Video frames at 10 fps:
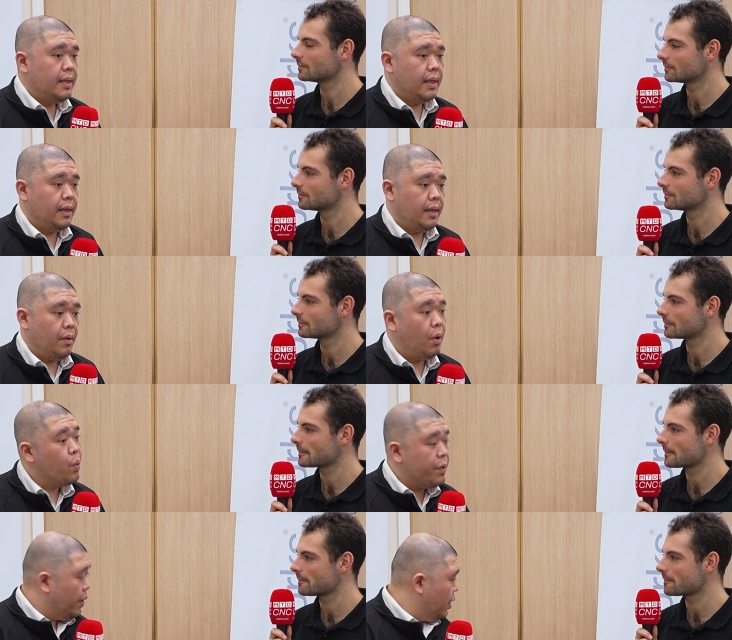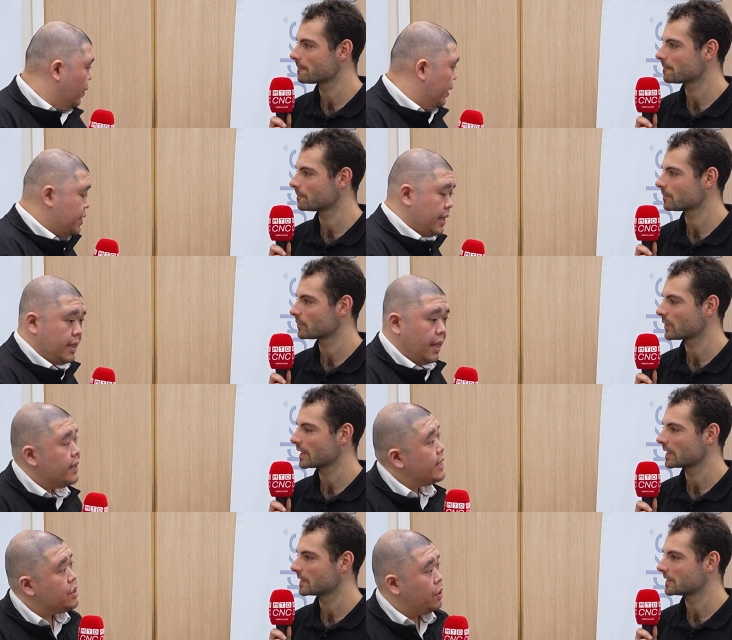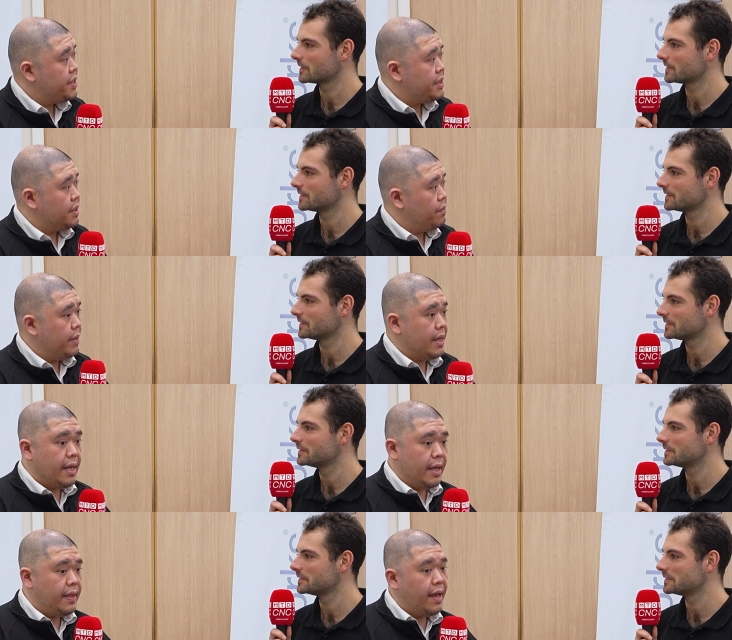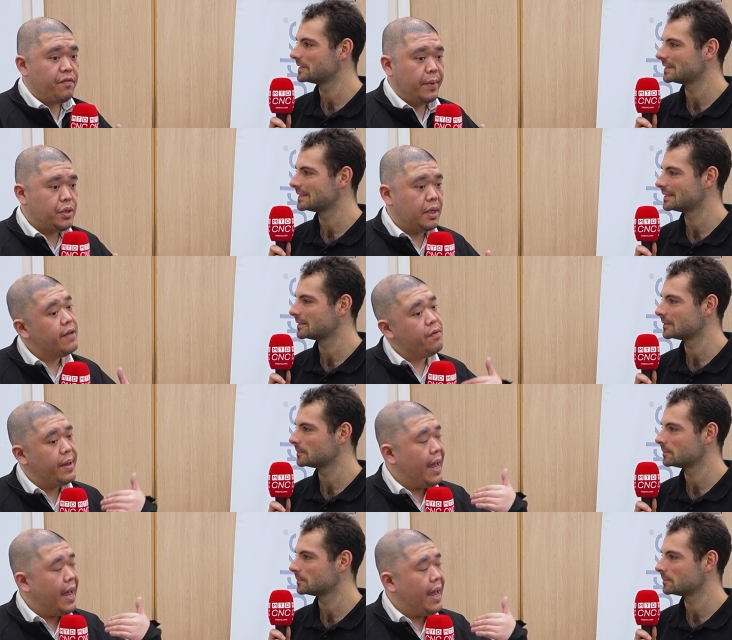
Speaker 1: uh, well, with Polyworks and the, and the DataLoop system, uh, that information could even be